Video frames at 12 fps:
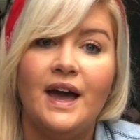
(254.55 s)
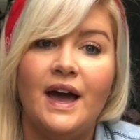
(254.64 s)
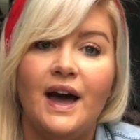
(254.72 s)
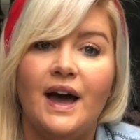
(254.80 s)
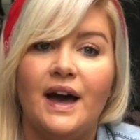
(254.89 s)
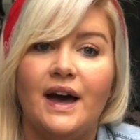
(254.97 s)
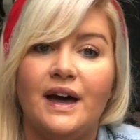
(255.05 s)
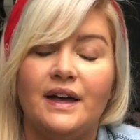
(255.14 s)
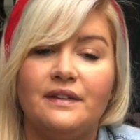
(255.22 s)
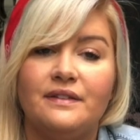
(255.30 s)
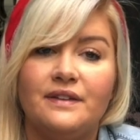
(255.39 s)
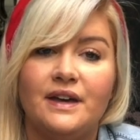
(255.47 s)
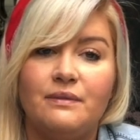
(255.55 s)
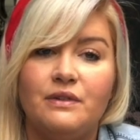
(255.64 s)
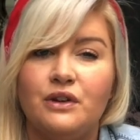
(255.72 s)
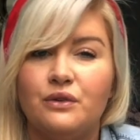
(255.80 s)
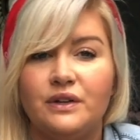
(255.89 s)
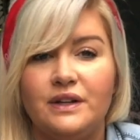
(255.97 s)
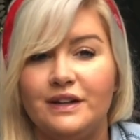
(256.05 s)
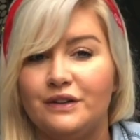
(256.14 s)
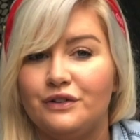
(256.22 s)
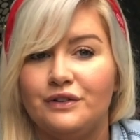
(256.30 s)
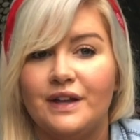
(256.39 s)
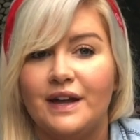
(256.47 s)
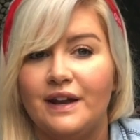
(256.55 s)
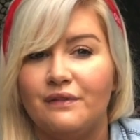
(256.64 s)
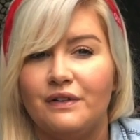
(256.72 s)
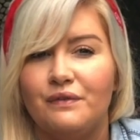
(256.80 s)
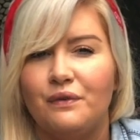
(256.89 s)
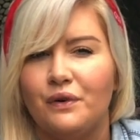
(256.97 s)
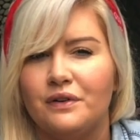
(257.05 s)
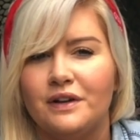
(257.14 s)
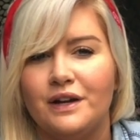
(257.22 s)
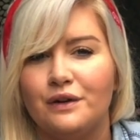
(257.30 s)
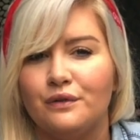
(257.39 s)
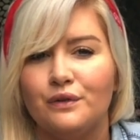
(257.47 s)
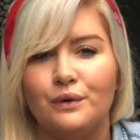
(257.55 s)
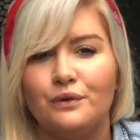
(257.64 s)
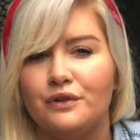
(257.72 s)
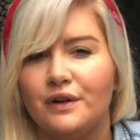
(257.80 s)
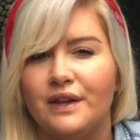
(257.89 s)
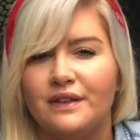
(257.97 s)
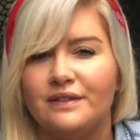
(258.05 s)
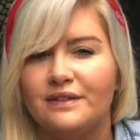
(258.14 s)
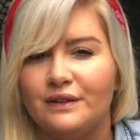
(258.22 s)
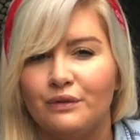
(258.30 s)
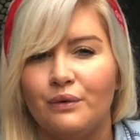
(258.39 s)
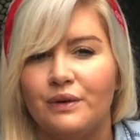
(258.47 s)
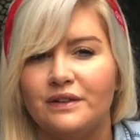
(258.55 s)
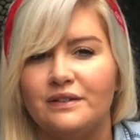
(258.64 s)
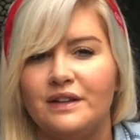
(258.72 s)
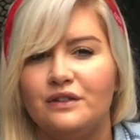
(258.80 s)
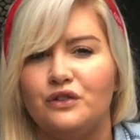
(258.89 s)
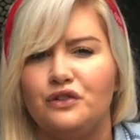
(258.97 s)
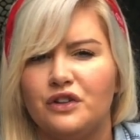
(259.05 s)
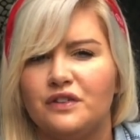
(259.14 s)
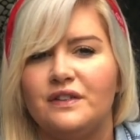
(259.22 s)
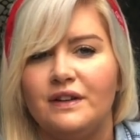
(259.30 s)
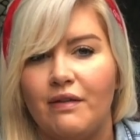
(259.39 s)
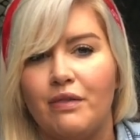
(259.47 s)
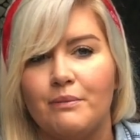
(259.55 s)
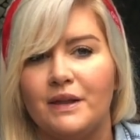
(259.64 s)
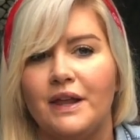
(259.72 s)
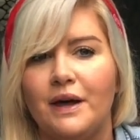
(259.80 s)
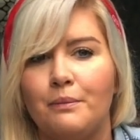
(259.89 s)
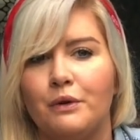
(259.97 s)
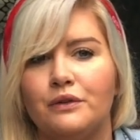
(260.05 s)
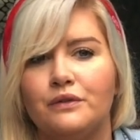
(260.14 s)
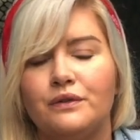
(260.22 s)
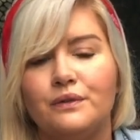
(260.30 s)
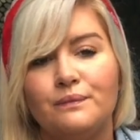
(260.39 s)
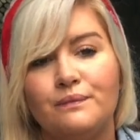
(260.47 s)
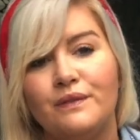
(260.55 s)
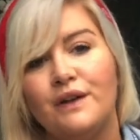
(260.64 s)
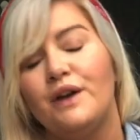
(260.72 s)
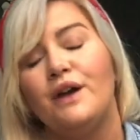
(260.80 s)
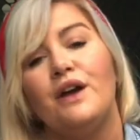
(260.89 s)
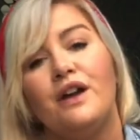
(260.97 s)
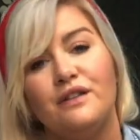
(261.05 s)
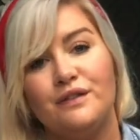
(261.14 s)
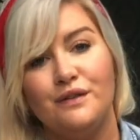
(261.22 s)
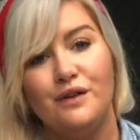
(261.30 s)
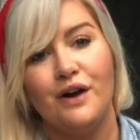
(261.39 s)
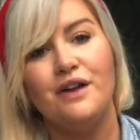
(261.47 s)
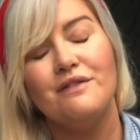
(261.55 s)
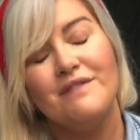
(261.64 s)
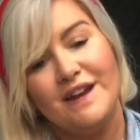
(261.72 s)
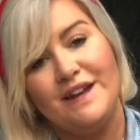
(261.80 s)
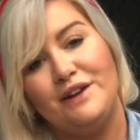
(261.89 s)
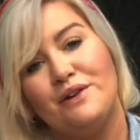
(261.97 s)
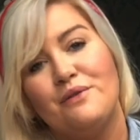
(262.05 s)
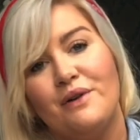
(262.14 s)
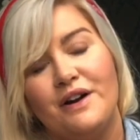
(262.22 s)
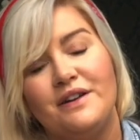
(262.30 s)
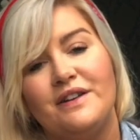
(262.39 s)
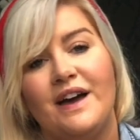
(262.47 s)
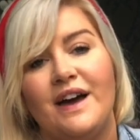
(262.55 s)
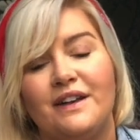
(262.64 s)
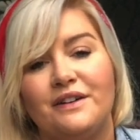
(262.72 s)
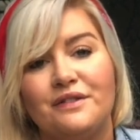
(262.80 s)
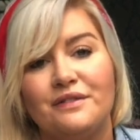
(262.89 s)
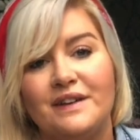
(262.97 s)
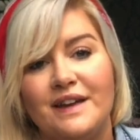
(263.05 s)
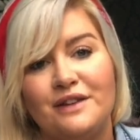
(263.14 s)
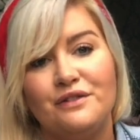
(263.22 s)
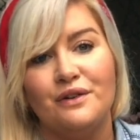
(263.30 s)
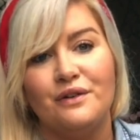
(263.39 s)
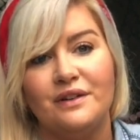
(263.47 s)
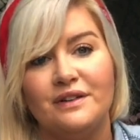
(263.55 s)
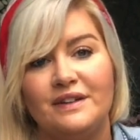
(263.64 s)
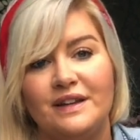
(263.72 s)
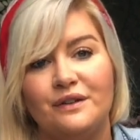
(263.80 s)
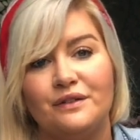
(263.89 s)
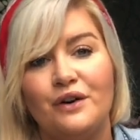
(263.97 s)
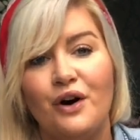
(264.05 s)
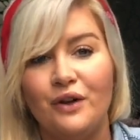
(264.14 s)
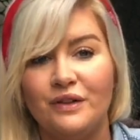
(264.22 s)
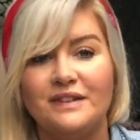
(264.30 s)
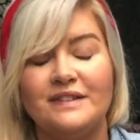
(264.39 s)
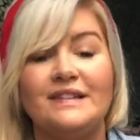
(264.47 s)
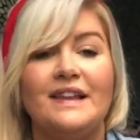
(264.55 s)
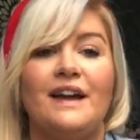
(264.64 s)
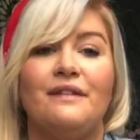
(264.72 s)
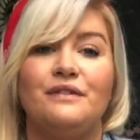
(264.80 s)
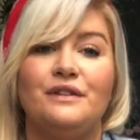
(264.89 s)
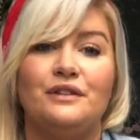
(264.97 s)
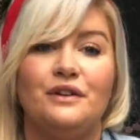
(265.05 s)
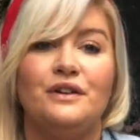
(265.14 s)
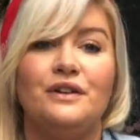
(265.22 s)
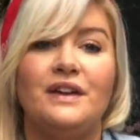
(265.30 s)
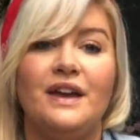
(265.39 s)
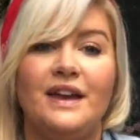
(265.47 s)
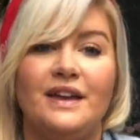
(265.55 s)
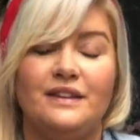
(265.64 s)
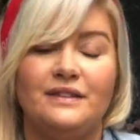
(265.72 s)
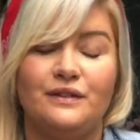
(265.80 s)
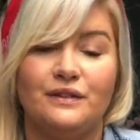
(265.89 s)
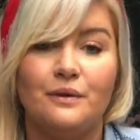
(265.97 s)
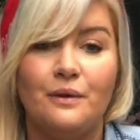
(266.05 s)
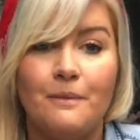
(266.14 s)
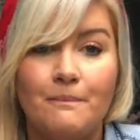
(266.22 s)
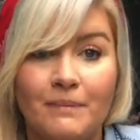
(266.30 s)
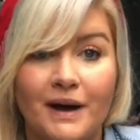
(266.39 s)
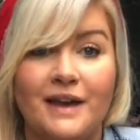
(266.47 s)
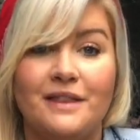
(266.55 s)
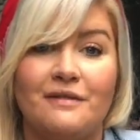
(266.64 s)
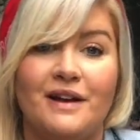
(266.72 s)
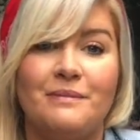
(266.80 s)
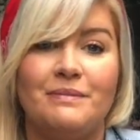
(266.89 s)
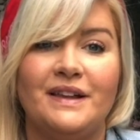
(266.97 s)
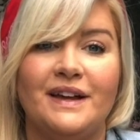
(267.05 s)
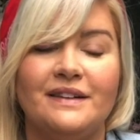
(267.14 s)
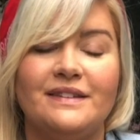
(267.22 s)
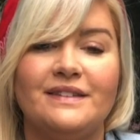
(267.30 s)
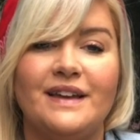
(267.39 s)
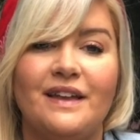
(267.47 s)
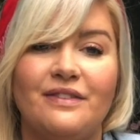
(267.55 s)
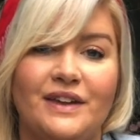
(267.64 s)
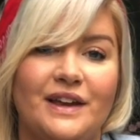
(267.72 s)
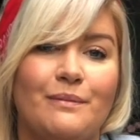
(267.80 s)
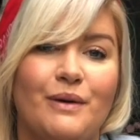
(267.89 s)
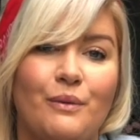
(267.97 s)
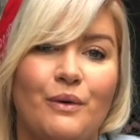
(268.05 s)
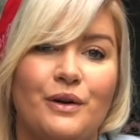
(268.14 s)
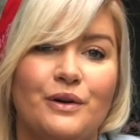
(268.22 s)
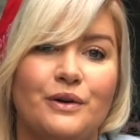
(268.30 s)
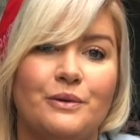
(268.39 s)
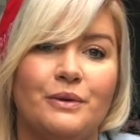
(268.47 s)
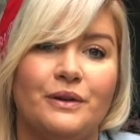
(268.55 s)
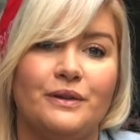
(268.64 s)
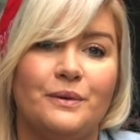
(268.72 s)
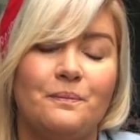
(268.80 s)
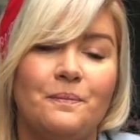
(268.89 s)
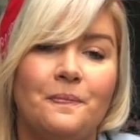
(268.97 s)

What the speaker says: and you only need to do that every fortnight or so during this growing season just to give them a little boost. So now you're ready to go out and create your own containers. All that's left to do is just buy the right plants and think about where you're going to put them.